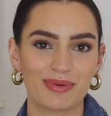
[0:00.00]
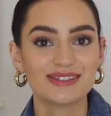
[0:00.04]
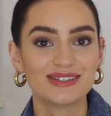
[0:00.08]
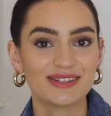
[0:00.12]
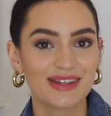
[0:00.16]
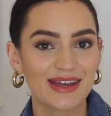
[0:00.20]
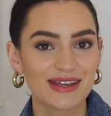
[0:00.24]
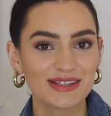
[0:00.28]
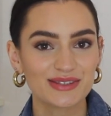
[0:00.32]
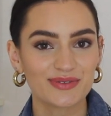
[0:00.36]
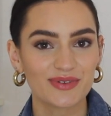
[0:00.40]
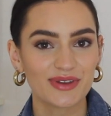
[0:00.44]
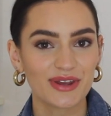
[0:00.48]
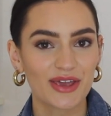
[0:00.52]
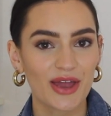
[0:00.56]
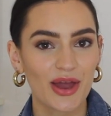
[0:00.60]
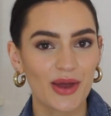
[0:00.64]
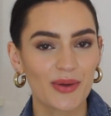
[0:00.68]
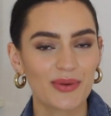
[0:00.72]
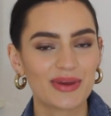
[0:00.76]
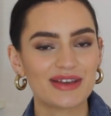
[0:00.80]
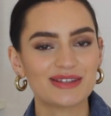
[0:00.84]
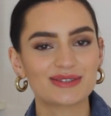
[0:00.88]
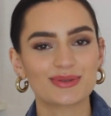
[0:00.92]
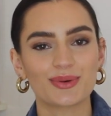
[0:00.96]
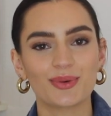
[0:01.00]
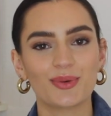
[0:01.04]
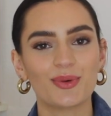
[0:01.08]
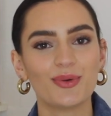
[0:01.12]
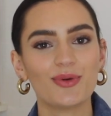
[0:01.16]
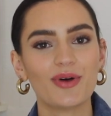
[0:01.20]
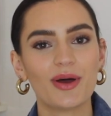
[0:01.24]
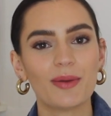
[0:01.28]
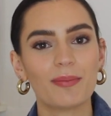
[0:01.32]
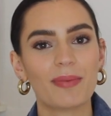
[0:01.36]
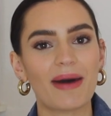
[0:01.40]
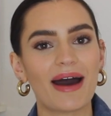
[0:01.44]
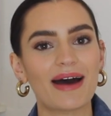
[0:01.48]
Today's video is
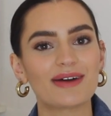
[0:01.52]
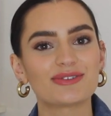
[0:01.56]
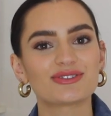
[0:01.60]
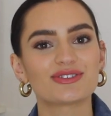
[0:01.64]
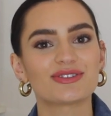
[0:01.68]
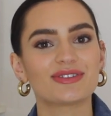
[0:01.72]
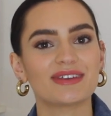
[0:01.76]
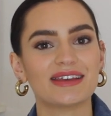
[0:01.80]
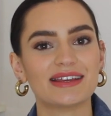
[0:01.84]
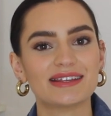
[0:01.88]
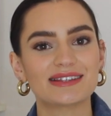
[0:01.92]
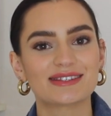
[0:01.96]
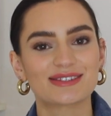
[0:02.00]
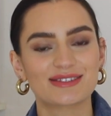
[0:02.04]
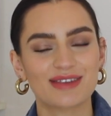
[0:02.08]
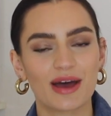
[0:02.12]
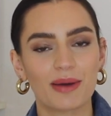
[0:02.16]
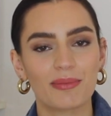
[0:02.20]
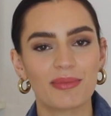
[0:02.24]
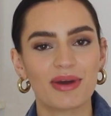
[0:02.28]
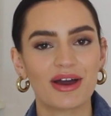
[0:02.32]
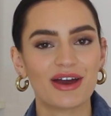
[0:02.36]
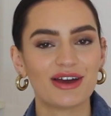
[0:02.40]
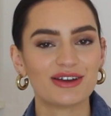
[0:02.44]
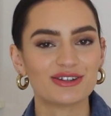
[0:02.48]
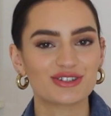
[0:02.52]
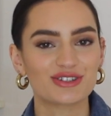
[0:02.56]
all about the summer